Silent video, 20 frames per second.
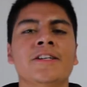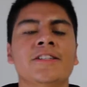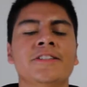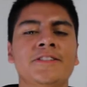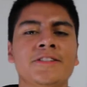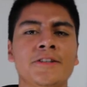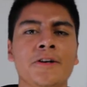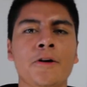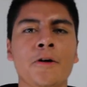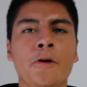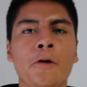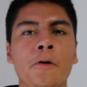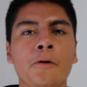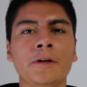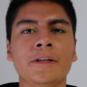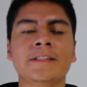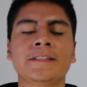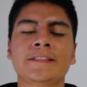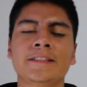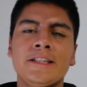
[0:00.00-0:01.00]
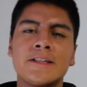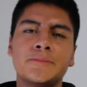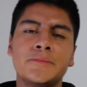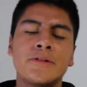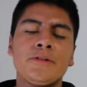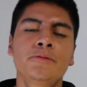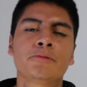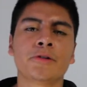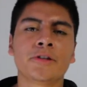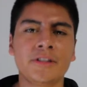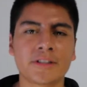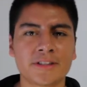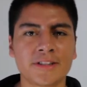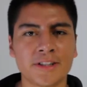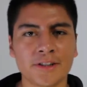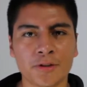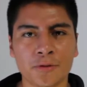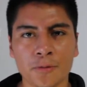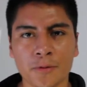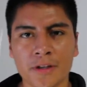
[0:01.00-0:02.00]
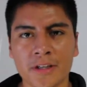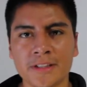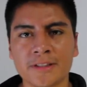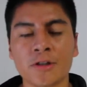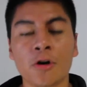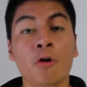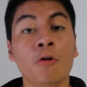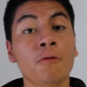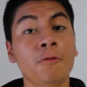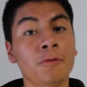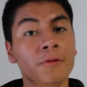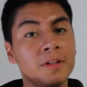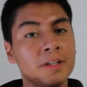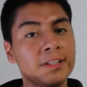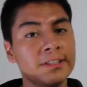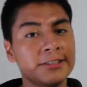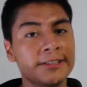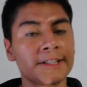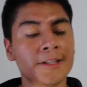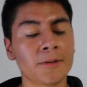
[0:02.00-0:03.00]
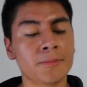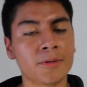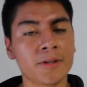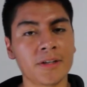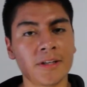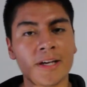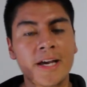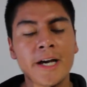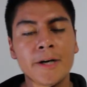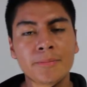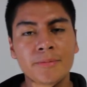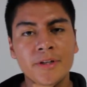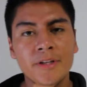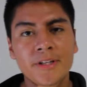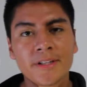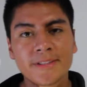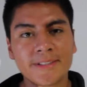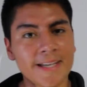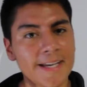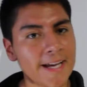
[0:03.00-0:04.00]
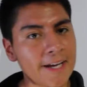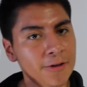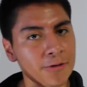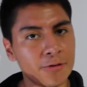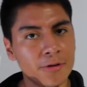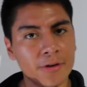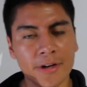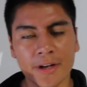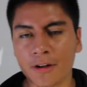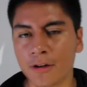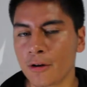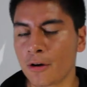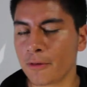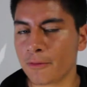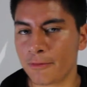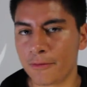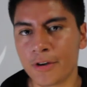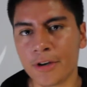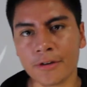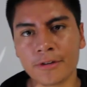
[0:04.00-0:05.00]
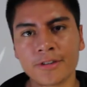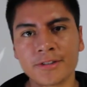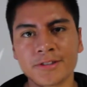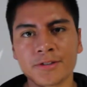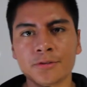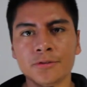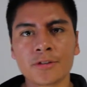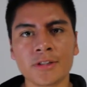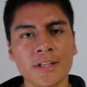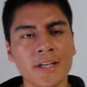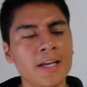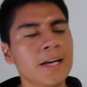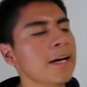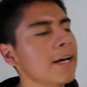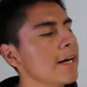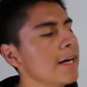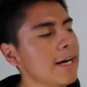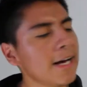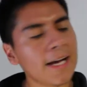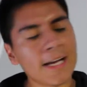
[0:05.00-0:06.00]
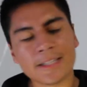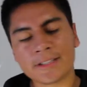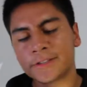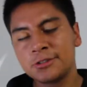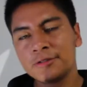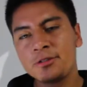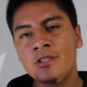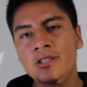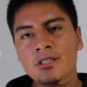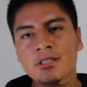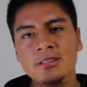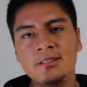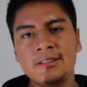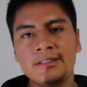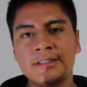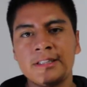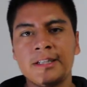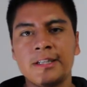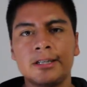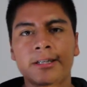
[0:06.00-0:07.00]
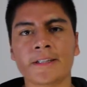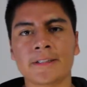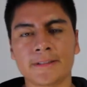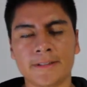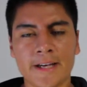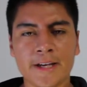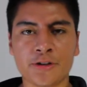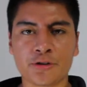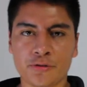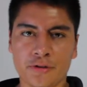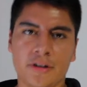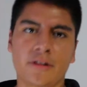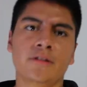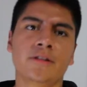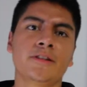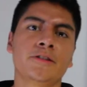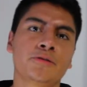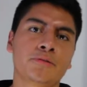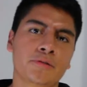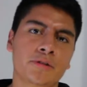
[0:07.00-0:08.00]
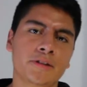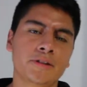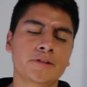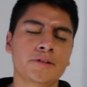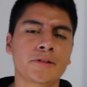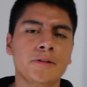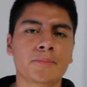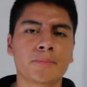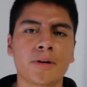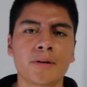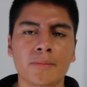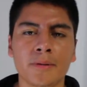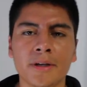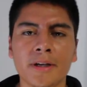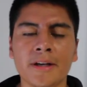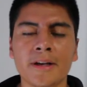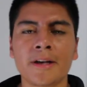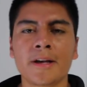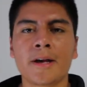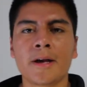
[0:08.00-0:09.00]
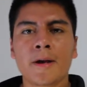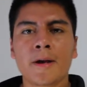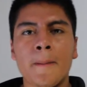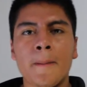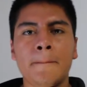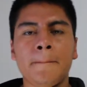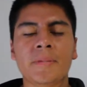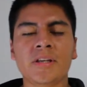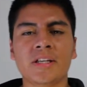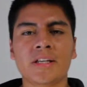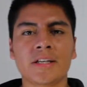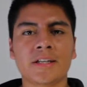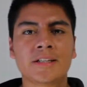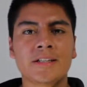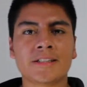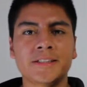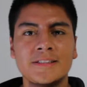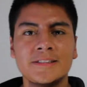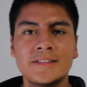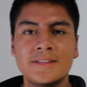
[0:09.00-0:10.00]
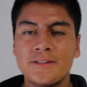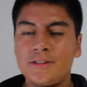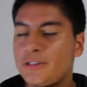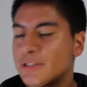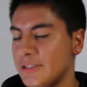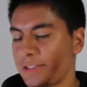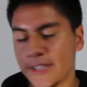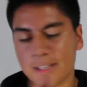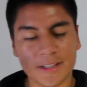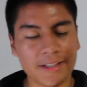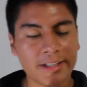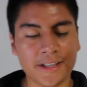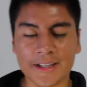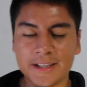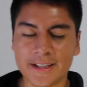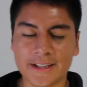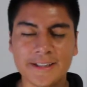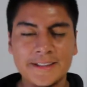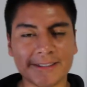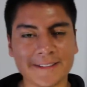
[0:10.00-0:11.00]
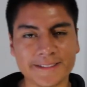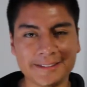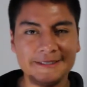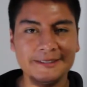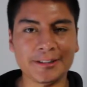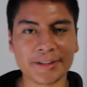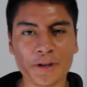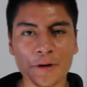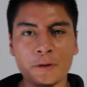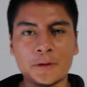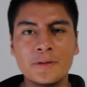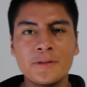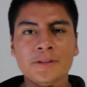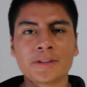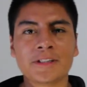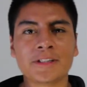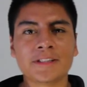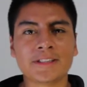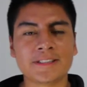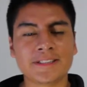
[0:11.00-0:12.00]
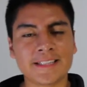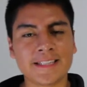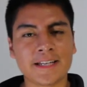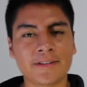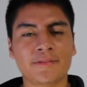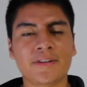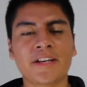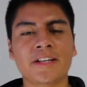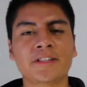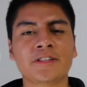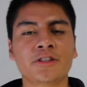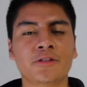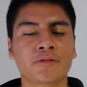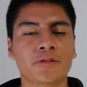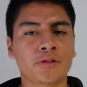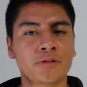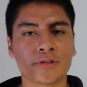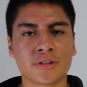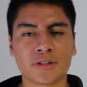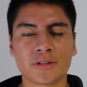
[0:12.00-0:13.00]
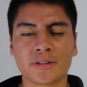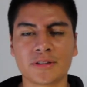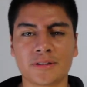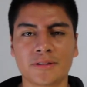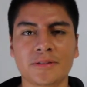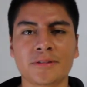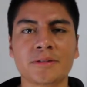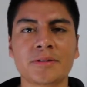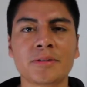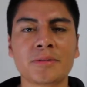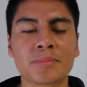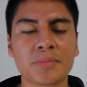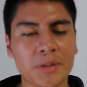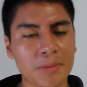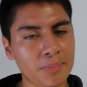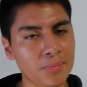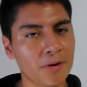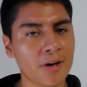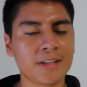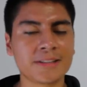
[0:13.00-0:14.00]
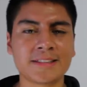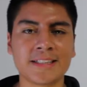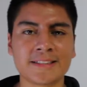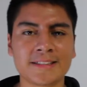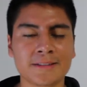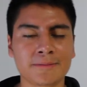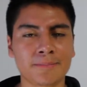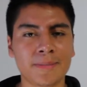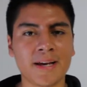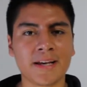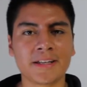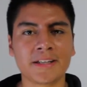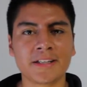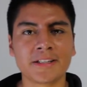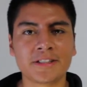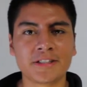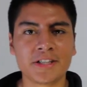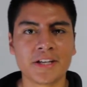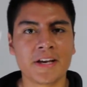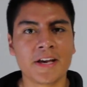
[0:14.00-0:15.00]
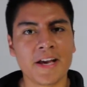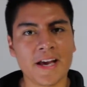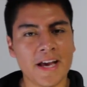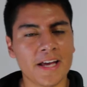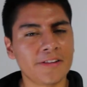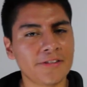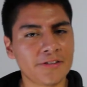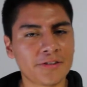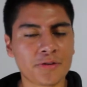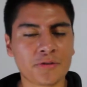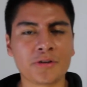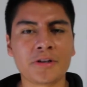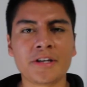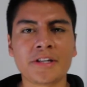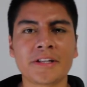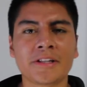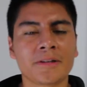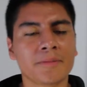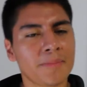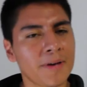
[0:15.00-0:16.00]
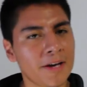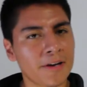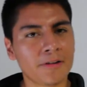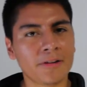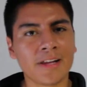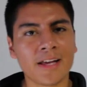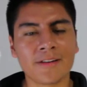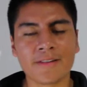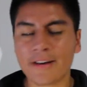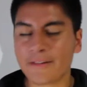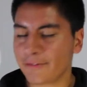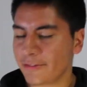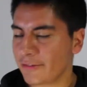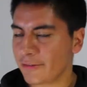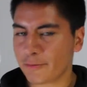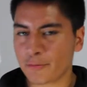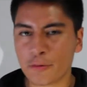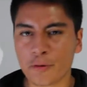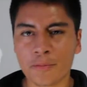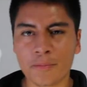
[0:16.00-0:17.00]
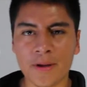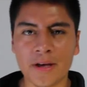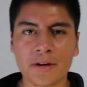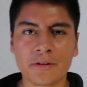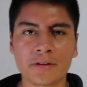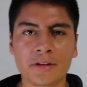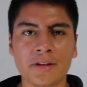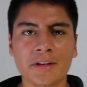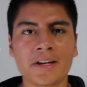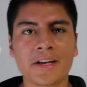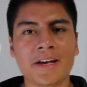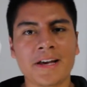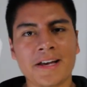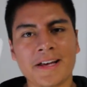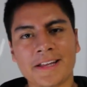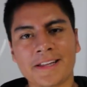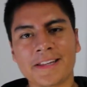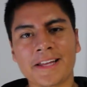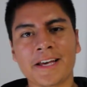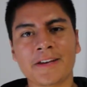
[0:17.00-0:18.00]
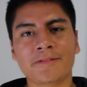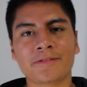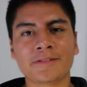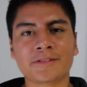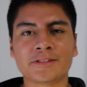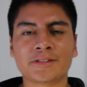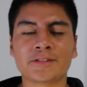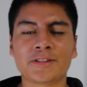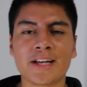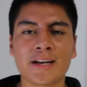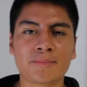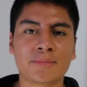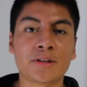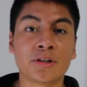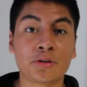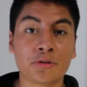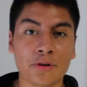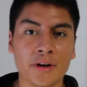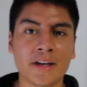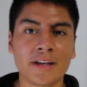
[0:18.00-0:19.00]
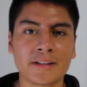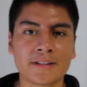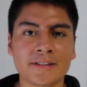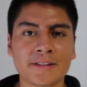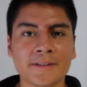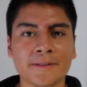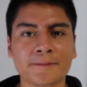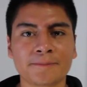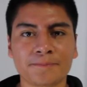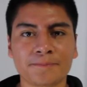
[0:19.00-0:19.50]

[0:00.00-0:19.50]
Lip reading: So it's going to be running TouchWiz. Hopefully it's going to be updated to Android L very soon as Android L is released to the public, because to take advantage of the processing package and screen and the battery life, have even more battery life, so that'd be great.